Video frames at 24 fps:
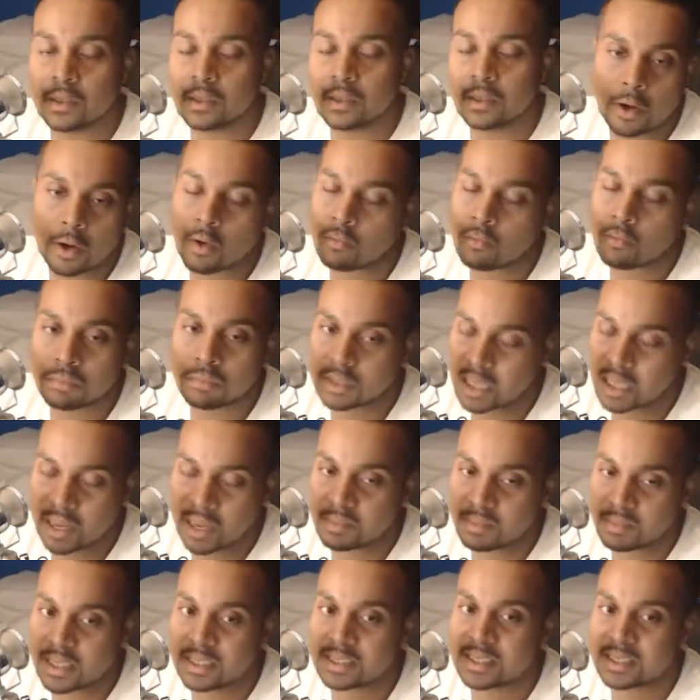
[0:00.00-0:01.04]
Sami Zayn's
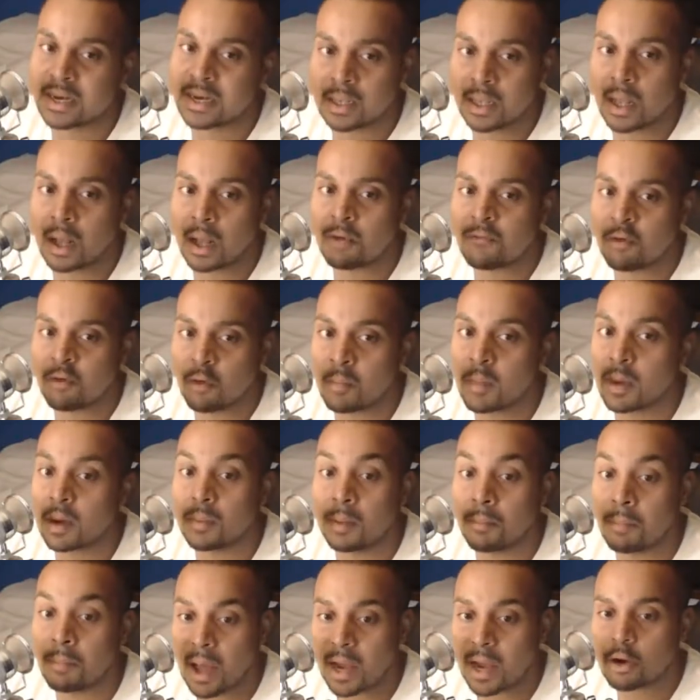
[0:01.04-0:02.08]
not a formidable
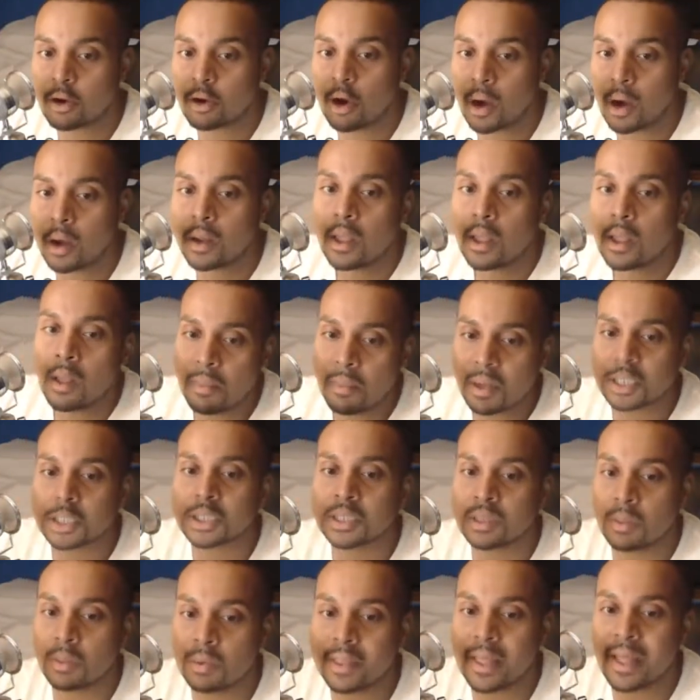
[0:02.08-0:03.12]
bodyguard, but just someone that
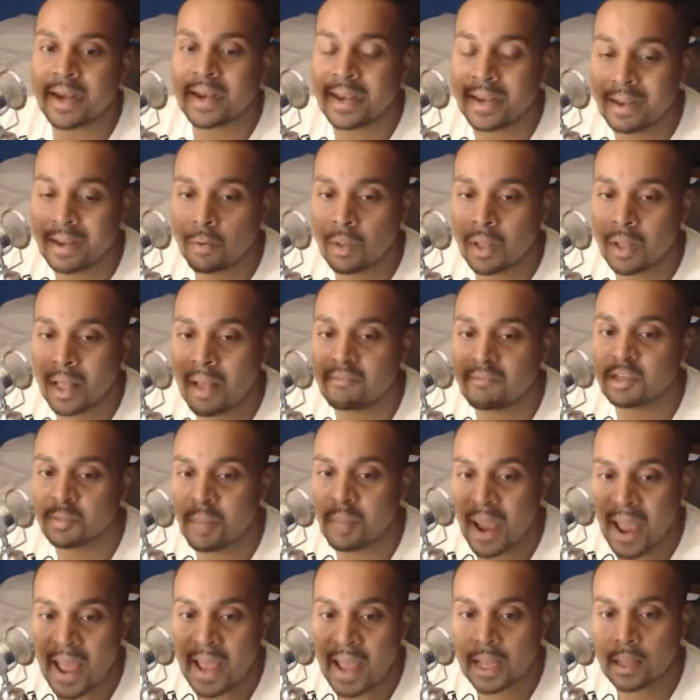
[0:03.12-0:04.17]
will have his
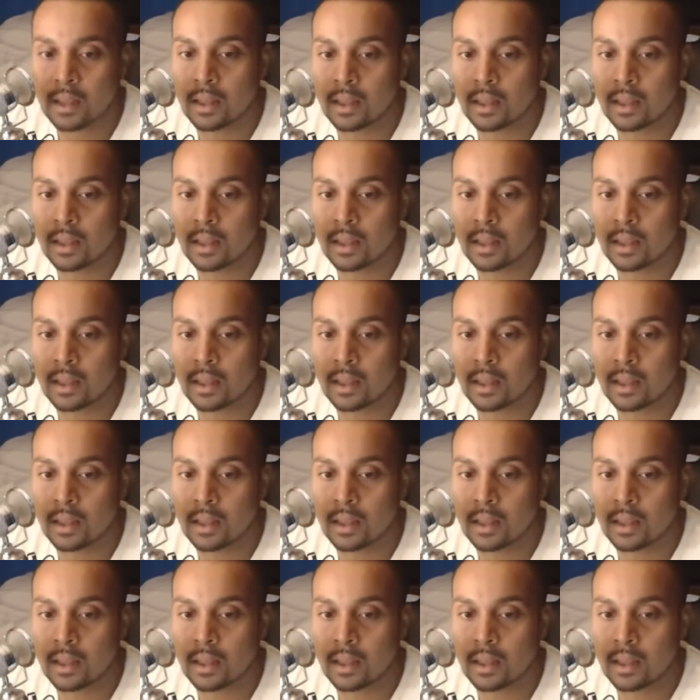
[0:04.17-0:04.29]
back,